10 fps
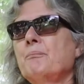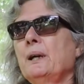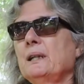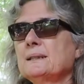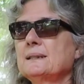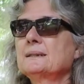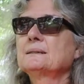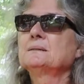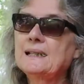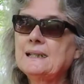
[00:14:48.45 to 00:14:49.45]
But
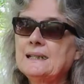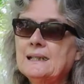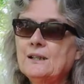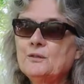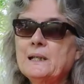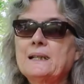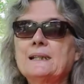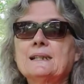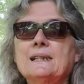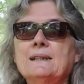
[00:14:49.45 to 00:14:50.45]

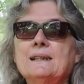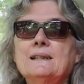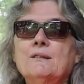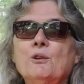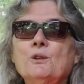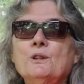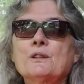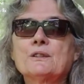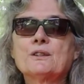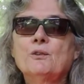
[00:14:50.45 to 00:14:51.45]
the
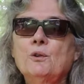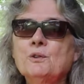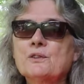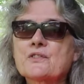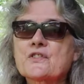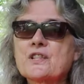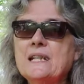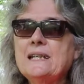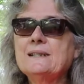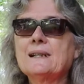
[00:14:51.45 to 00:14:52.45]
whole
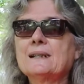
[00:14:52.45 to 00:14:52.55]
seed